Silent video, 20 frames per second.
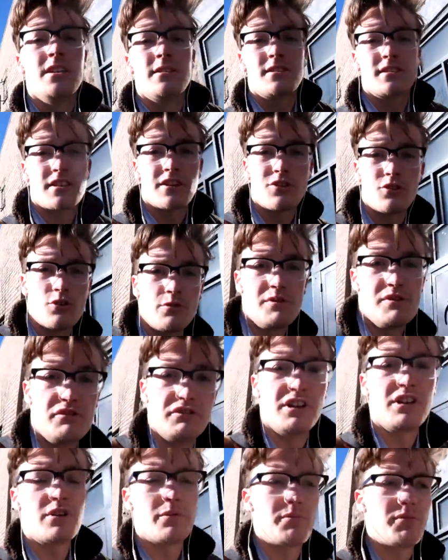is because I thought it would be
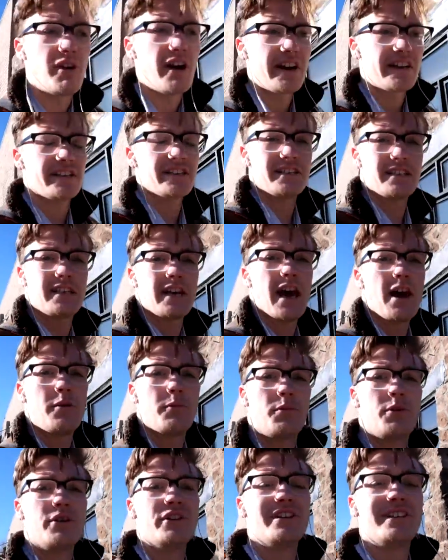really good practice to
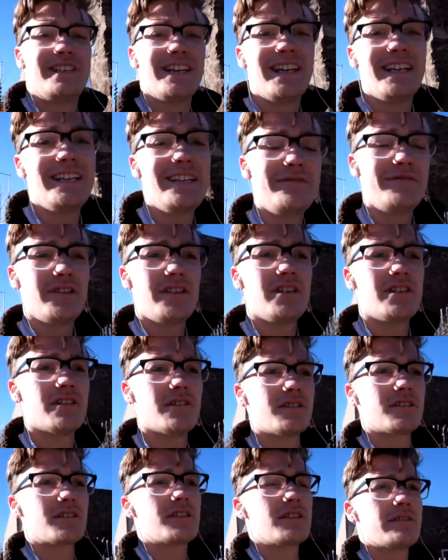output daily
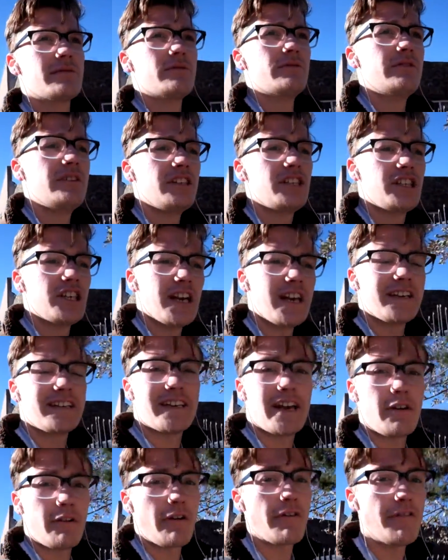videos, because it would really change
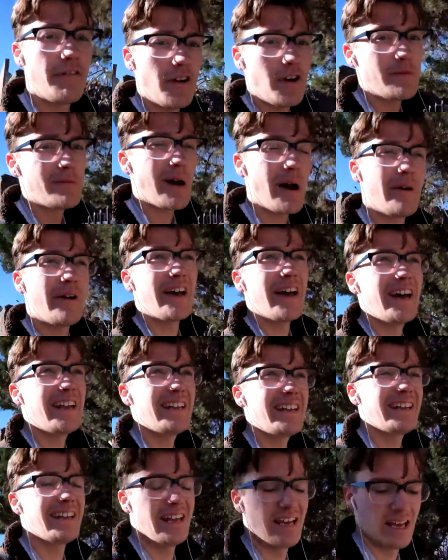how I film, how I
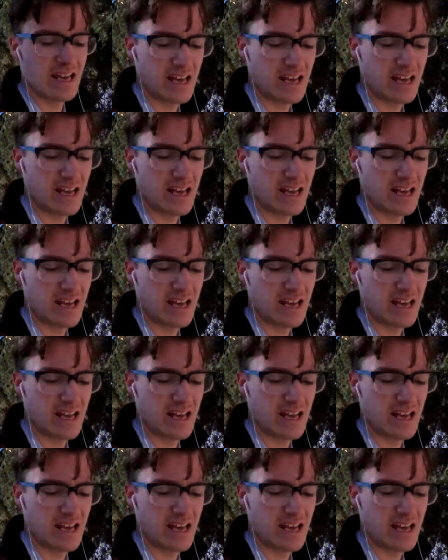edit,